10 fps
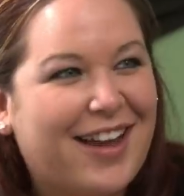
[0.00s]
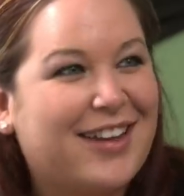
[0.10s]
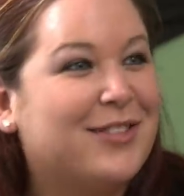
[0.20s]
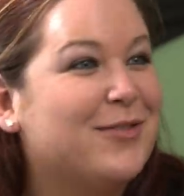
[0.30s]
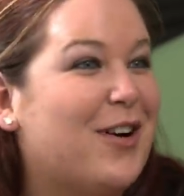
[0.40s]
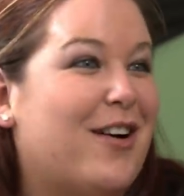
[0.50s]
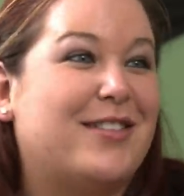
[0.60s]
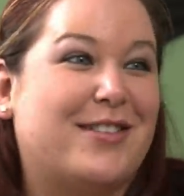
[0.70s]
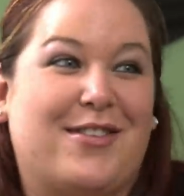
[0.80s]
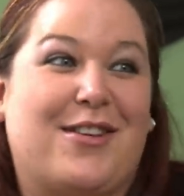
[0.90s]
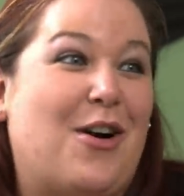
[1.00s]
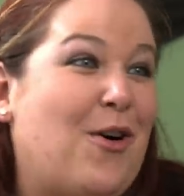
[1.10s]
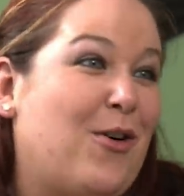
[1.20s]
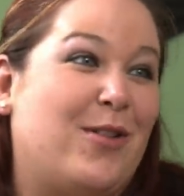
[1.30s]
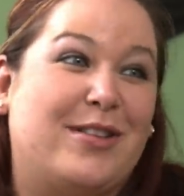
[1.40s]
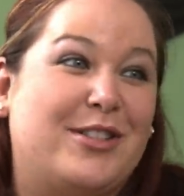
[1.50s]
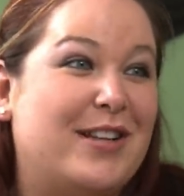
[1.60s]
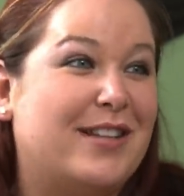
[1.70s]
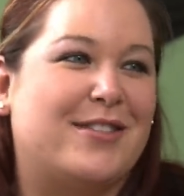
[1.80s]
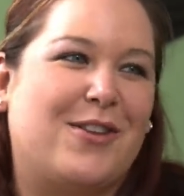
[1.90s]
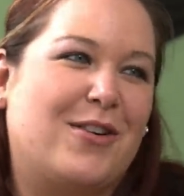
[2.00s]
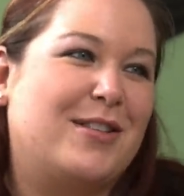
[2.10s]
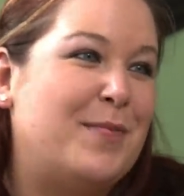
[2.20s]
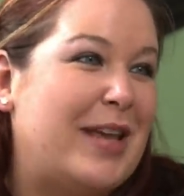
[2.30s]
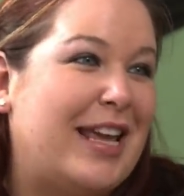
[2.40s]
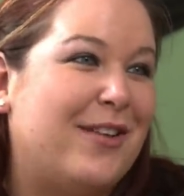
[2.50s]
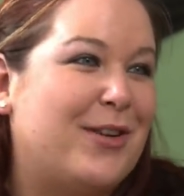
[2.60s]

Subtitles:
I don't talk to her at all. She doesn't talk to me.